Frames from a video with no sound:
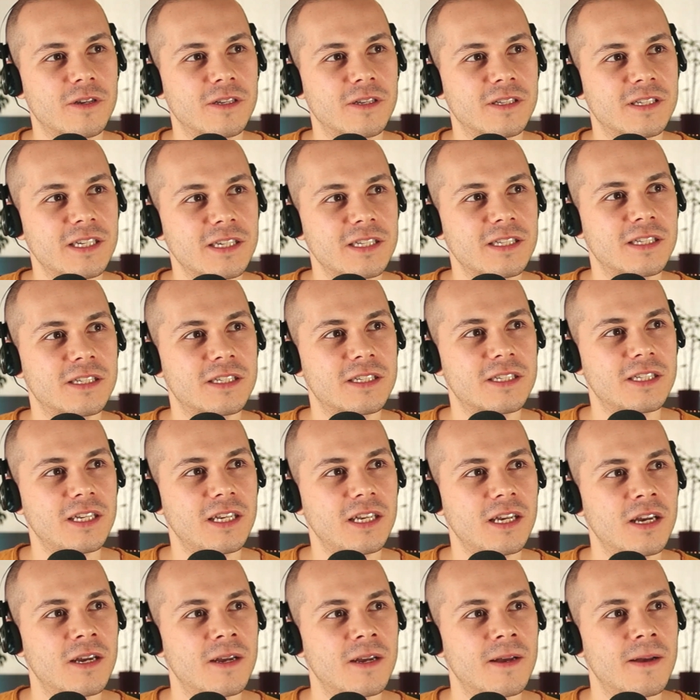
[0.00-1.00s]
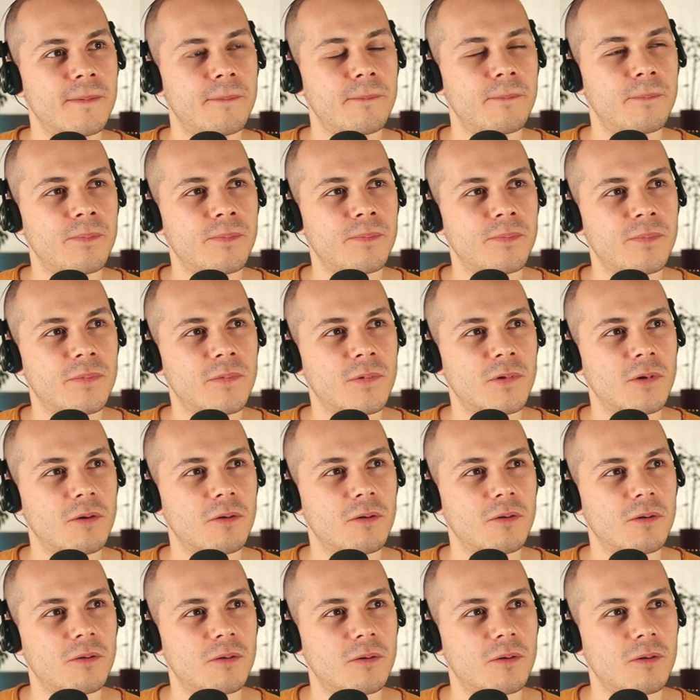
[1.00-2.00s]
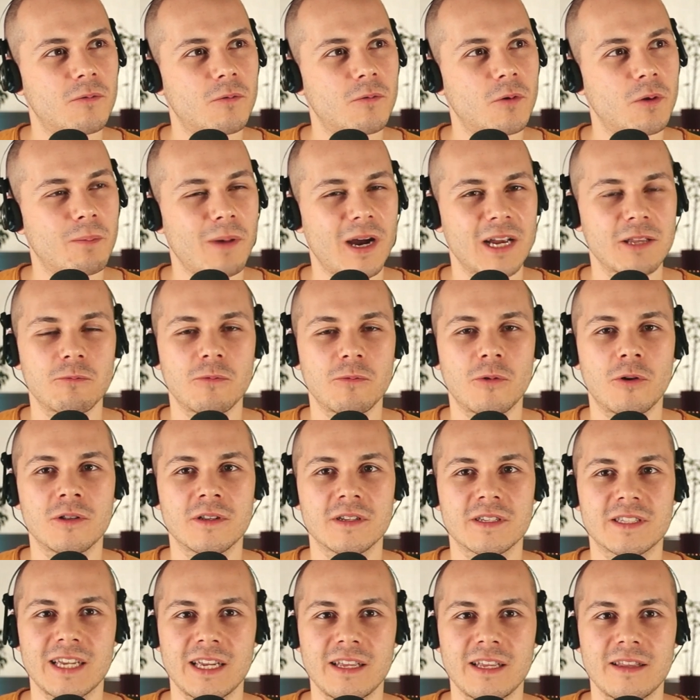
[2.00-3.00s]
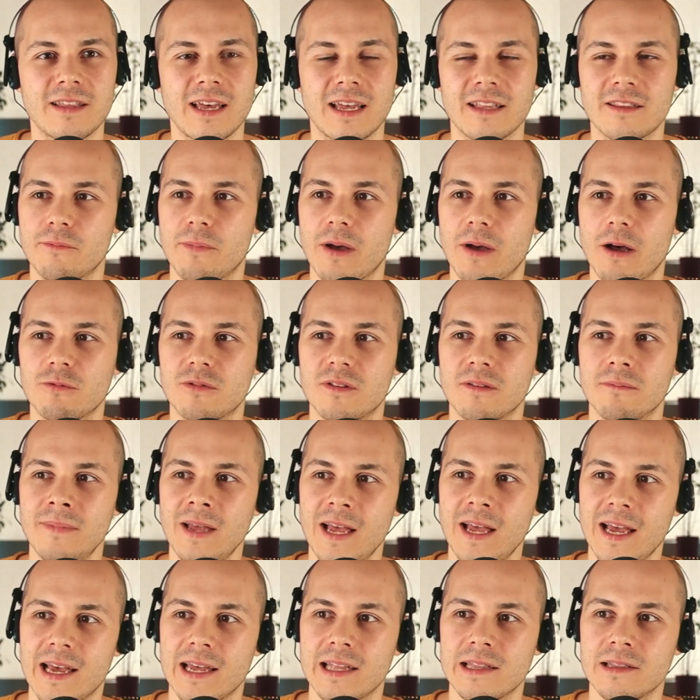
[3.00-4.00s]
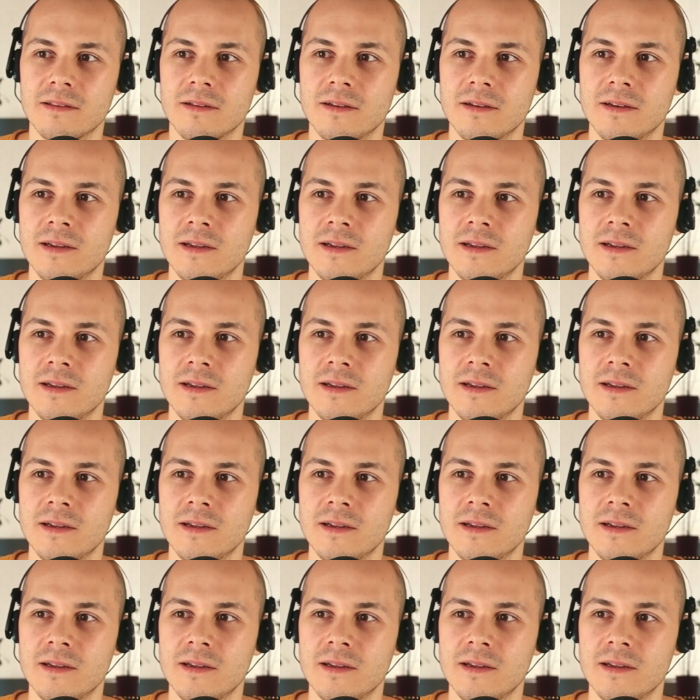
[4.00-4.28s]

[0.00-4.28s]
of consistency, we might want to say that about the man,